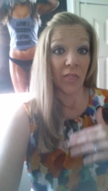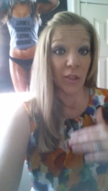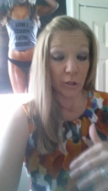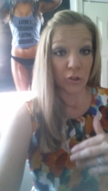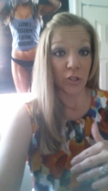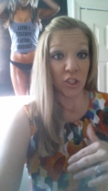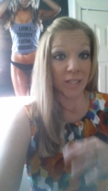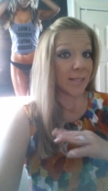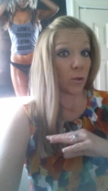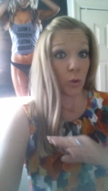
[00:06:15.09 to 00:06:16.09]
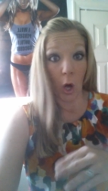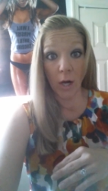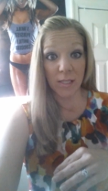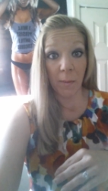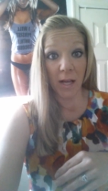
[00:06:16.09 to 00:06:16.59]
the nutrition as
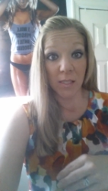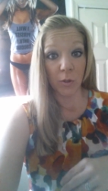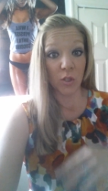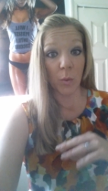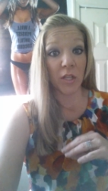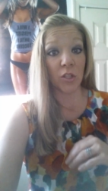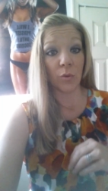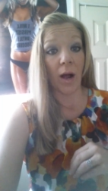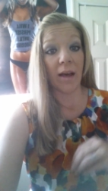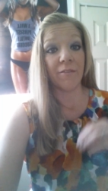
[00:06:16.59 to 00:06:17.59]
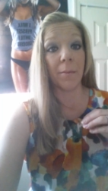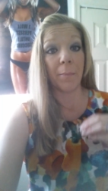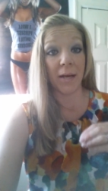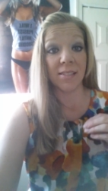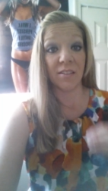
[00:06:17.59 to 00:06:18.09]
long as possible so we can derive the
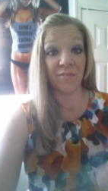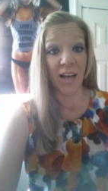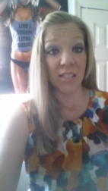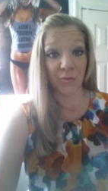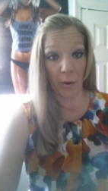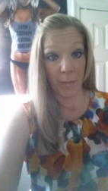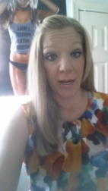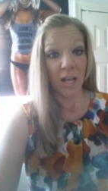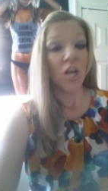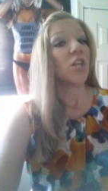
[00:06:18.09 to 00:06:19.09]
best effects from it.